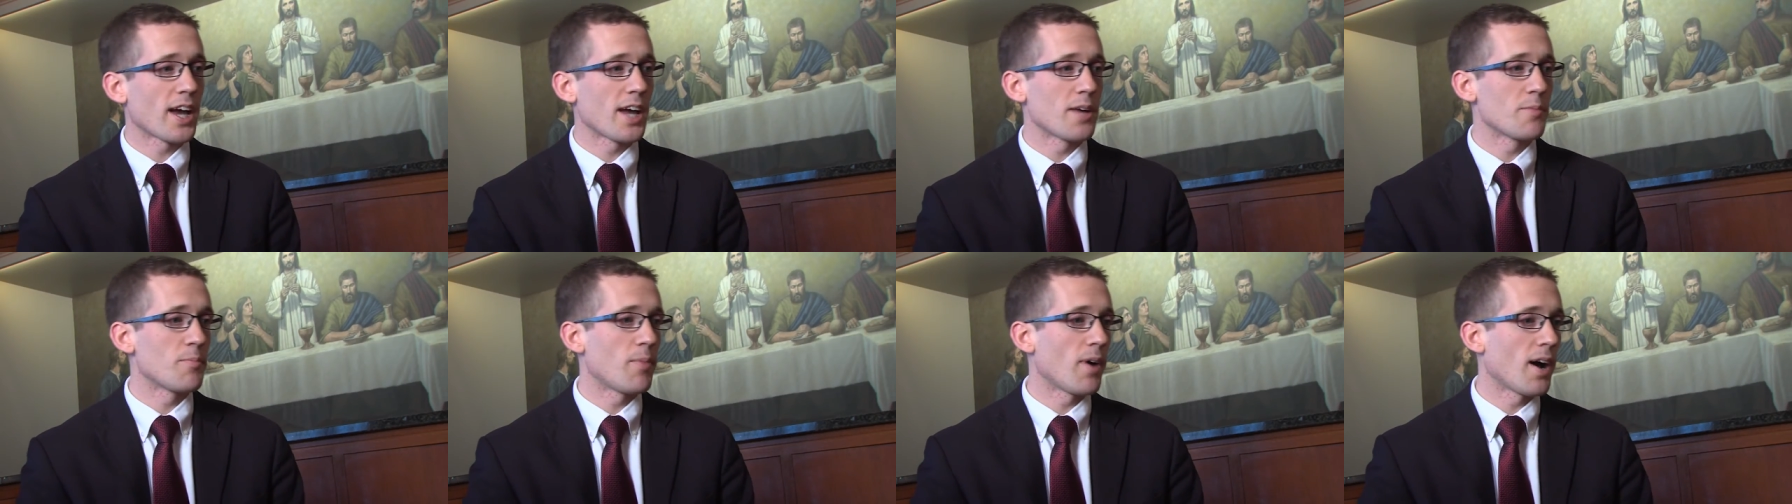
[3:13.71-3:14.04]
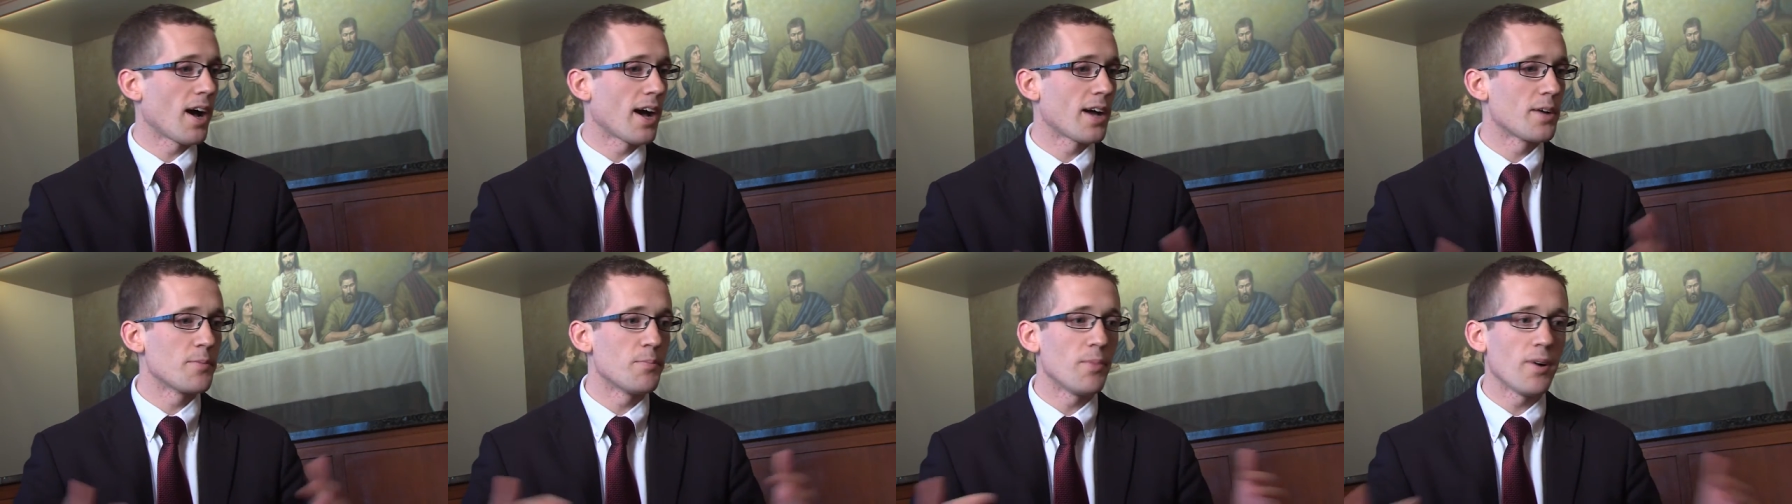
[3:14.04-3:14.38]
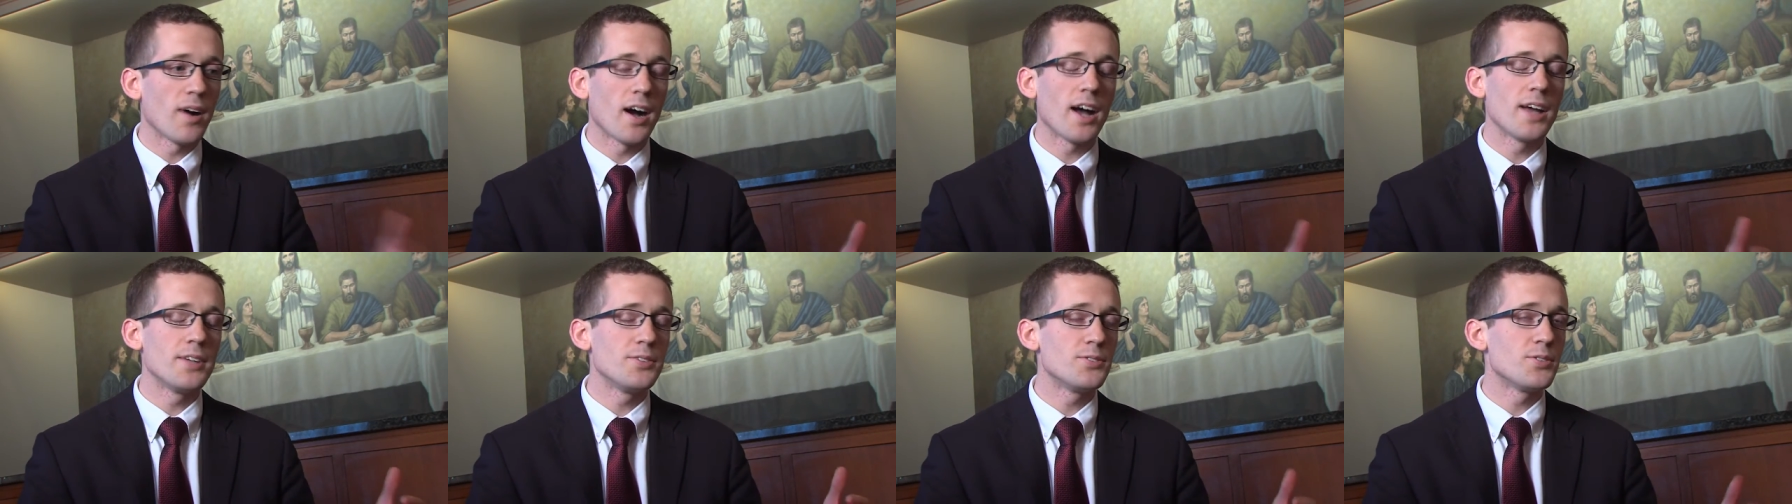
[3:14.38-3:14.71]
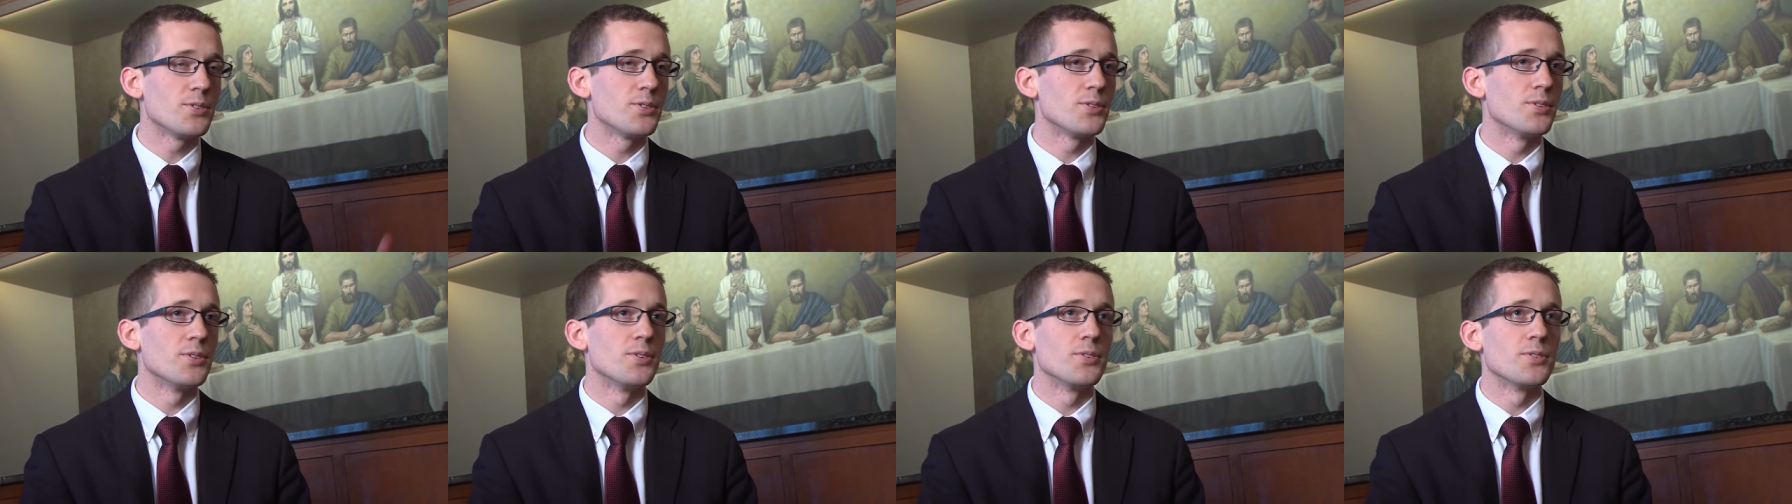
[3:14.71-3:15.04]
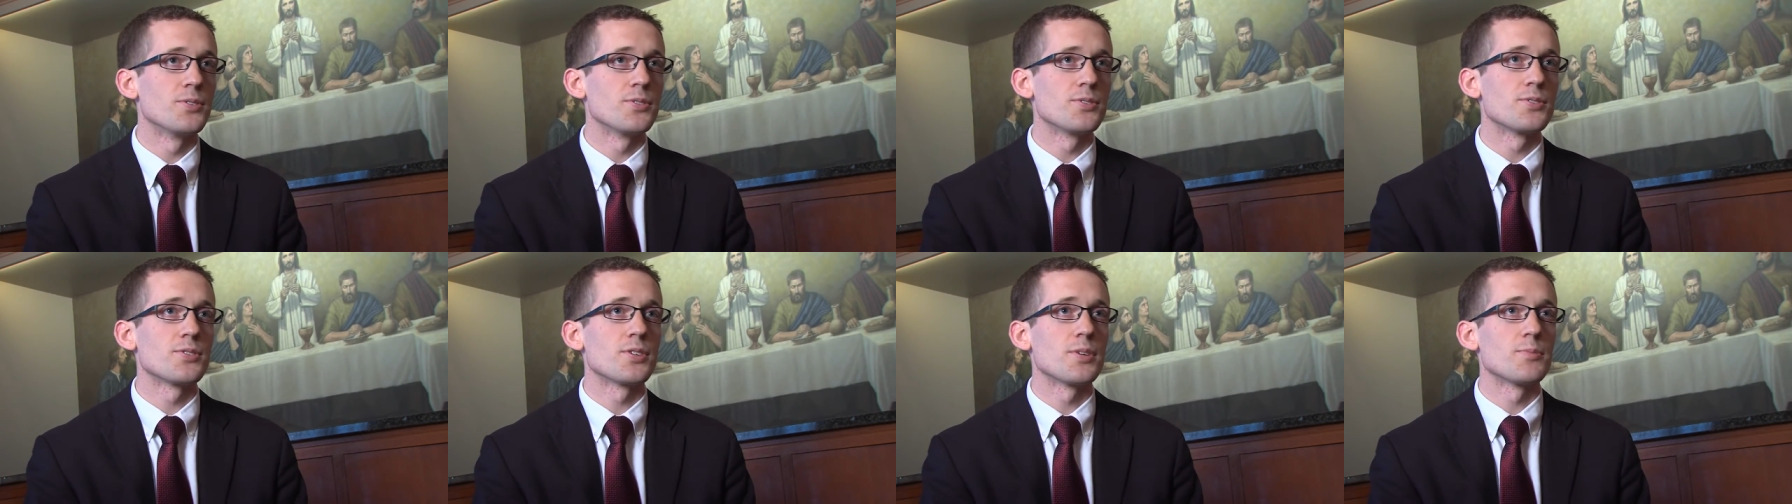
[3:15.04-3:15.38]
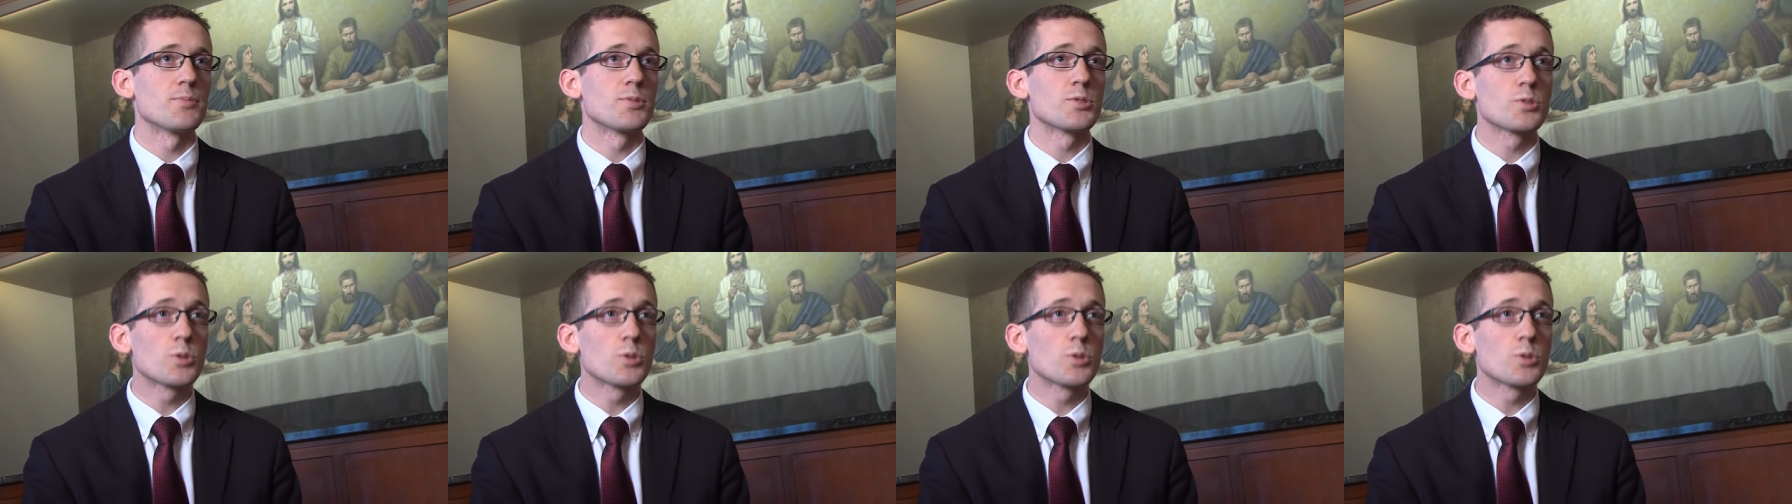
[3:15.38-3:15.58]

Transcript: I, I applied to some